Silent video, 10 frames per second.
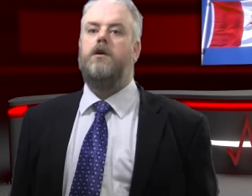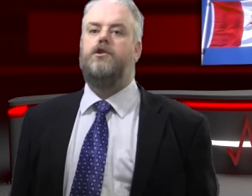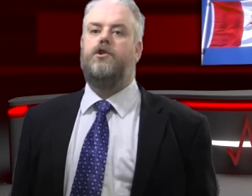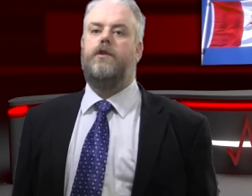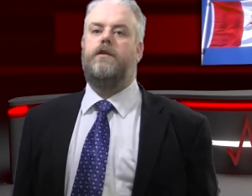
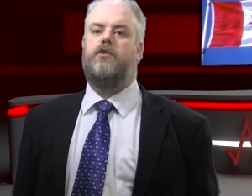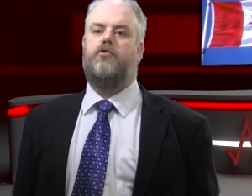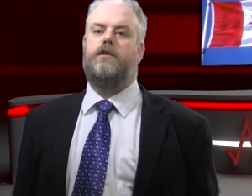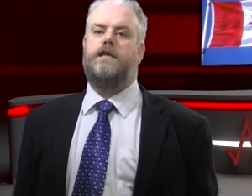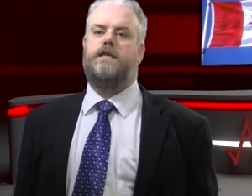During the
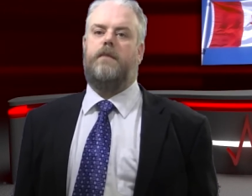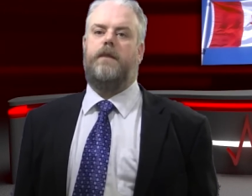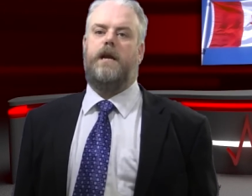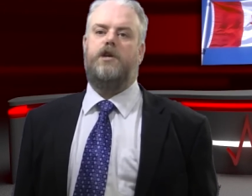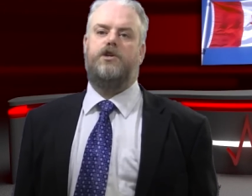
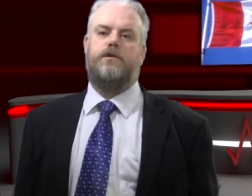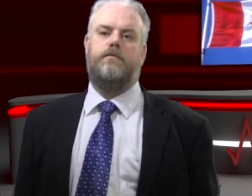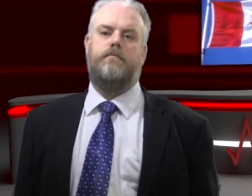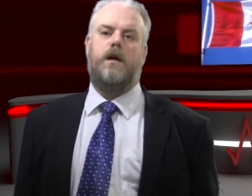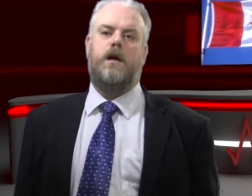
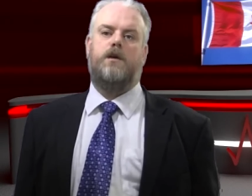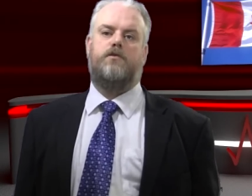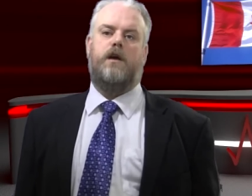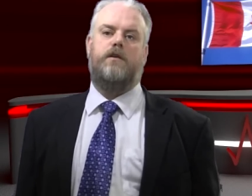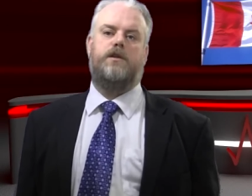cross-examination,
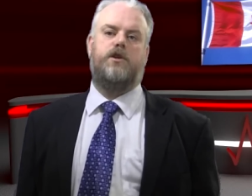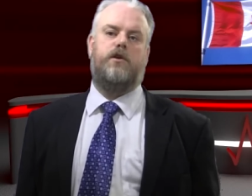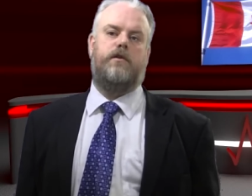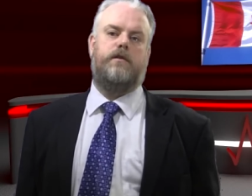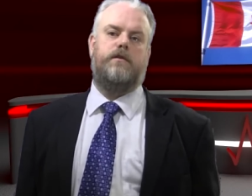Crown
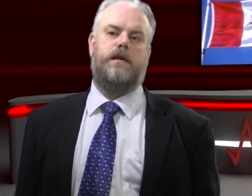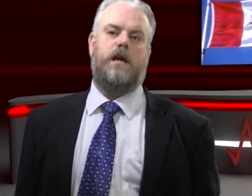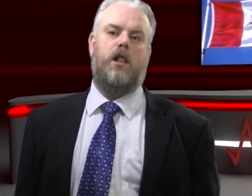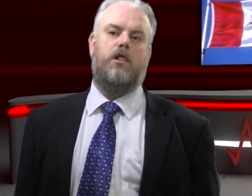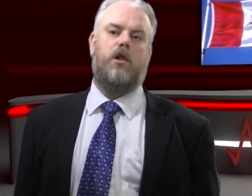
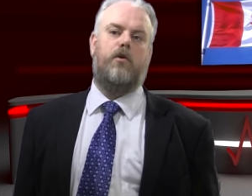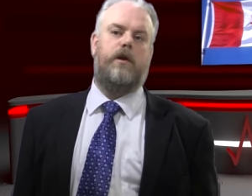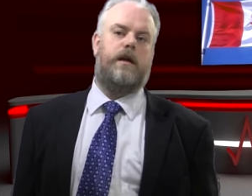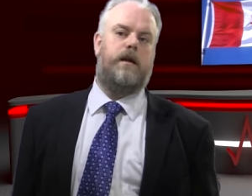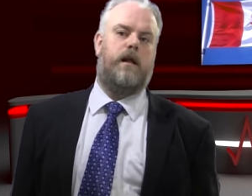Attorney
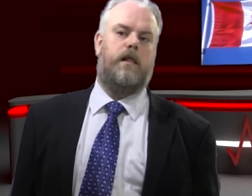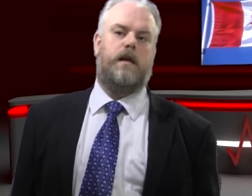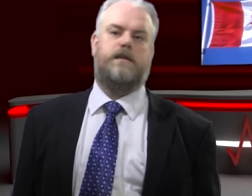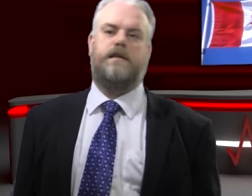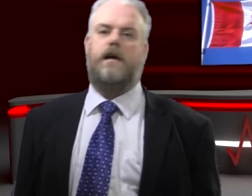Laurie
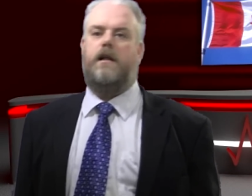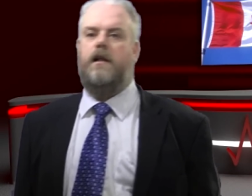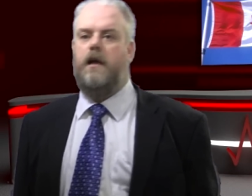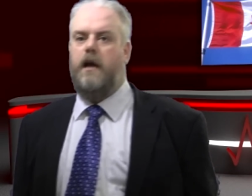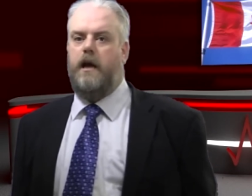LaSalle